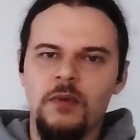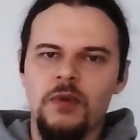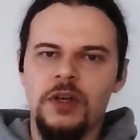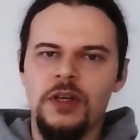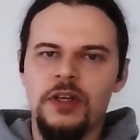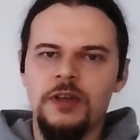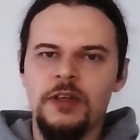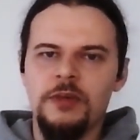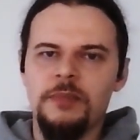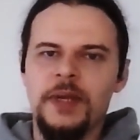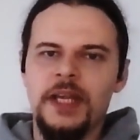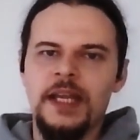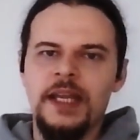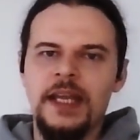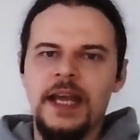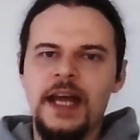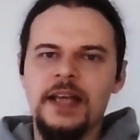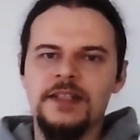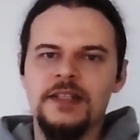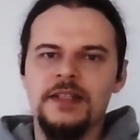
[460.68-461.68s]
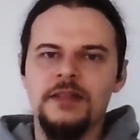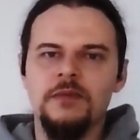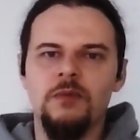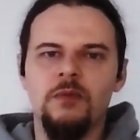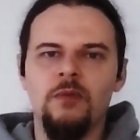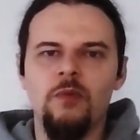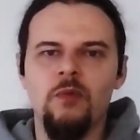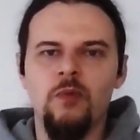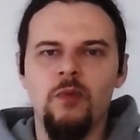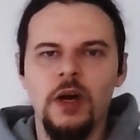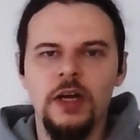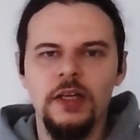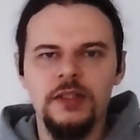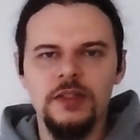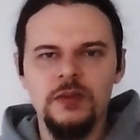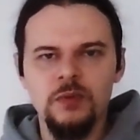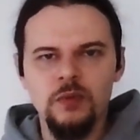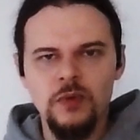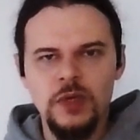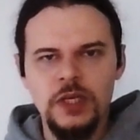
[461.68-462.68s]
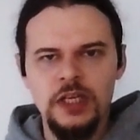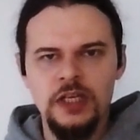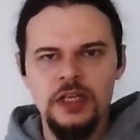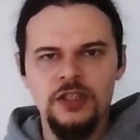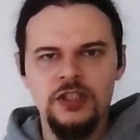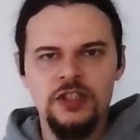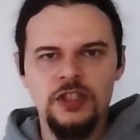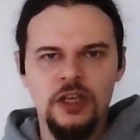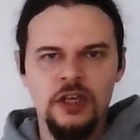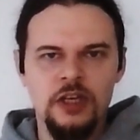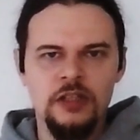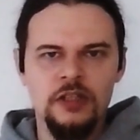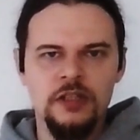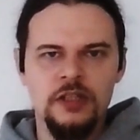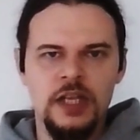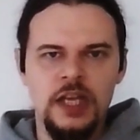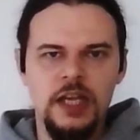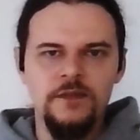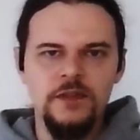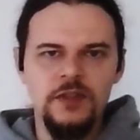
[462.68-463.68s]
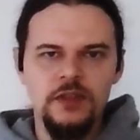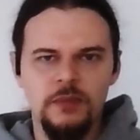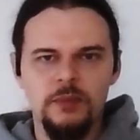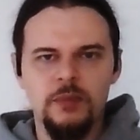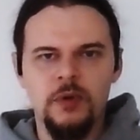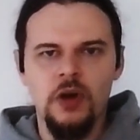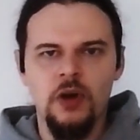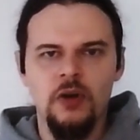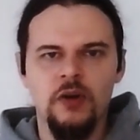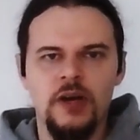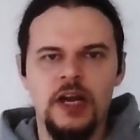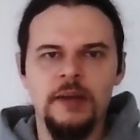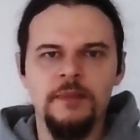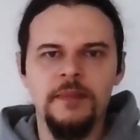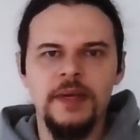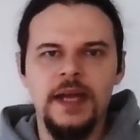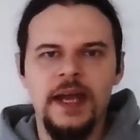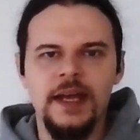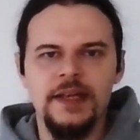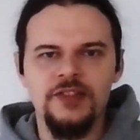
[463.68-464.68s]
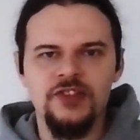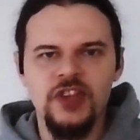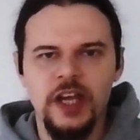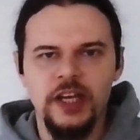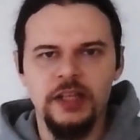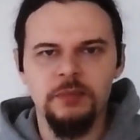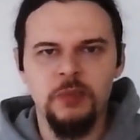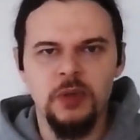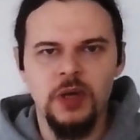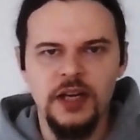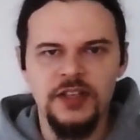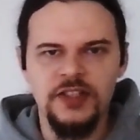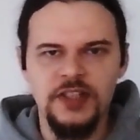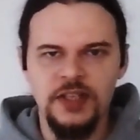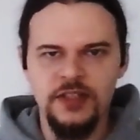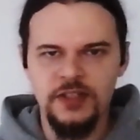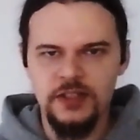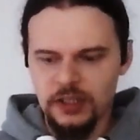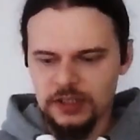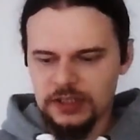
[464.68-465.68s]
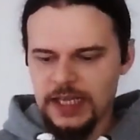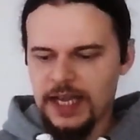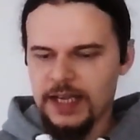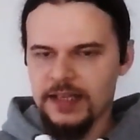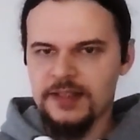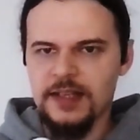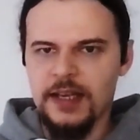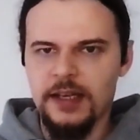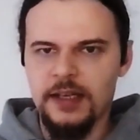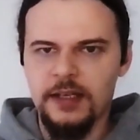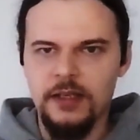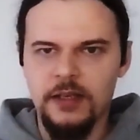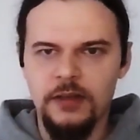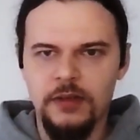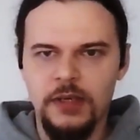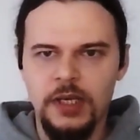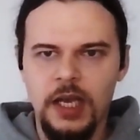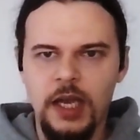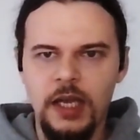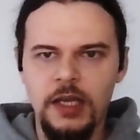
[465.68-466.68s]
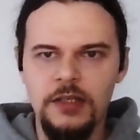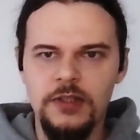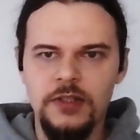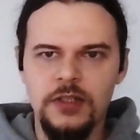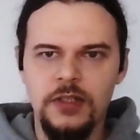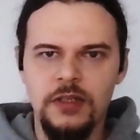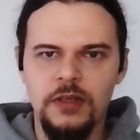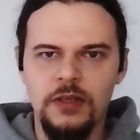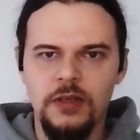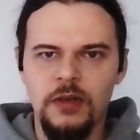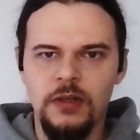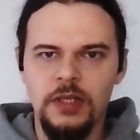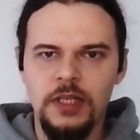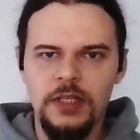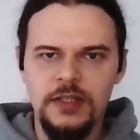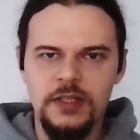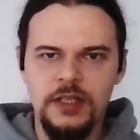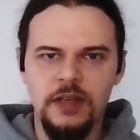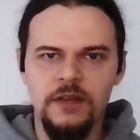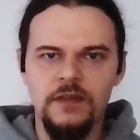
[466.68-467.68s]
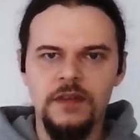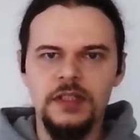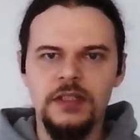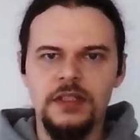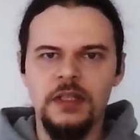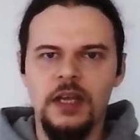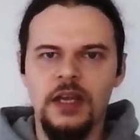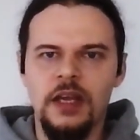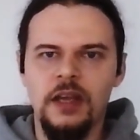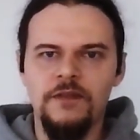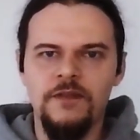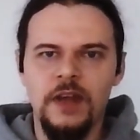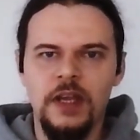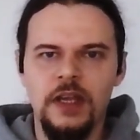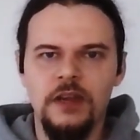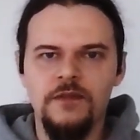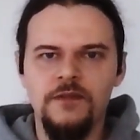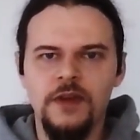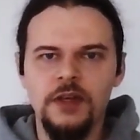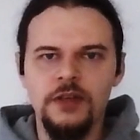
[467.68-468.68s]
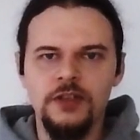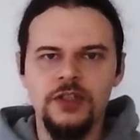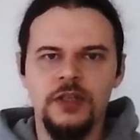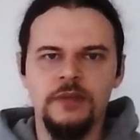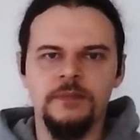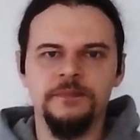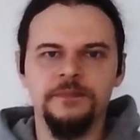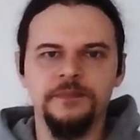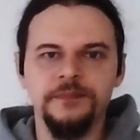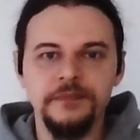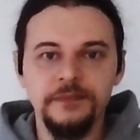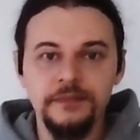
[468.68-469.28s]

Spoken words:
we're being asked what we should give to the program as child process.exec. Okay, so let's give it a fake function.